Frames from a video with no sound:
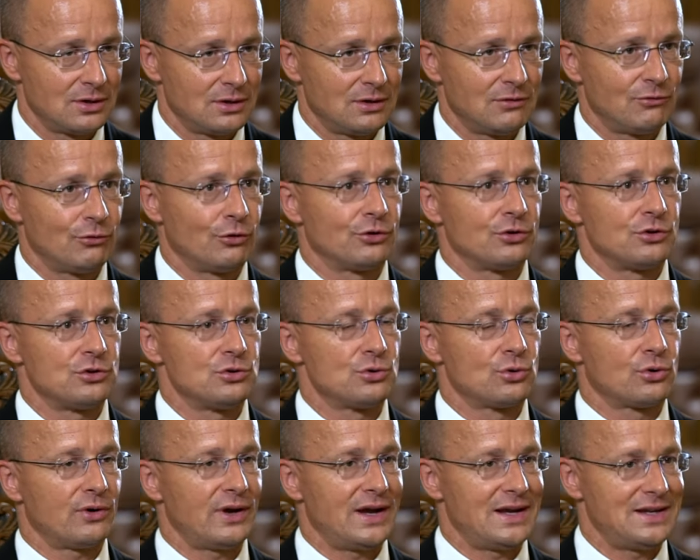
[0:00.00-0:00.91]
for the
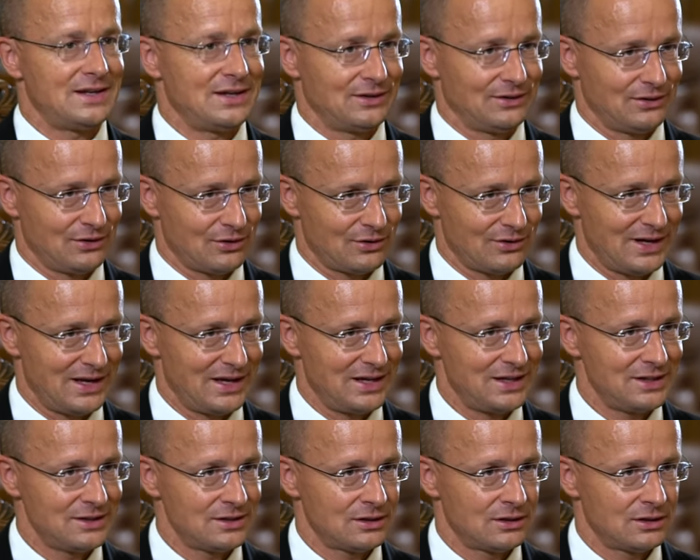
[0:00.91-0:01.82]
Ukrainian
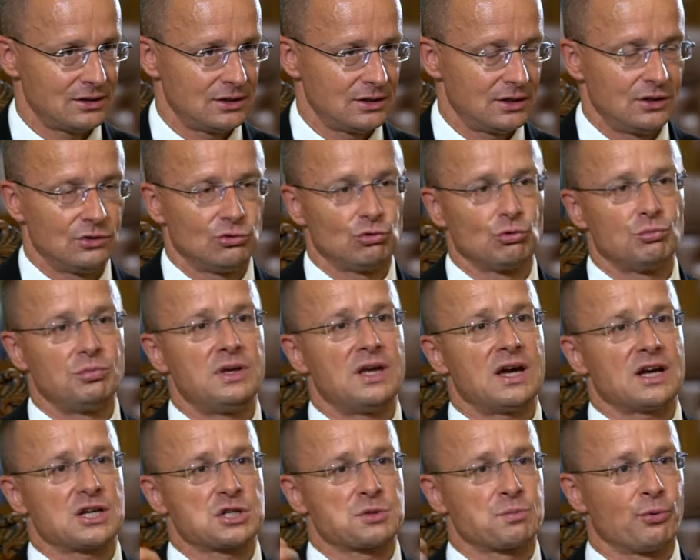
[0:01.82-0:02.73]
grain to be
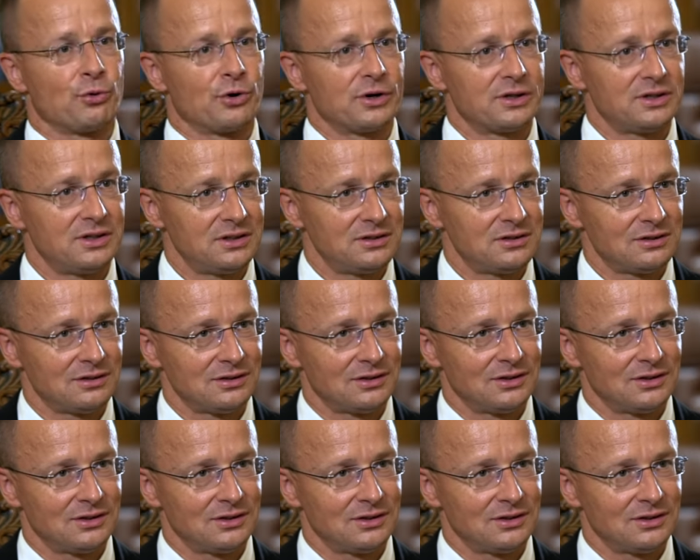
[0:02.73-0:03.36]
exported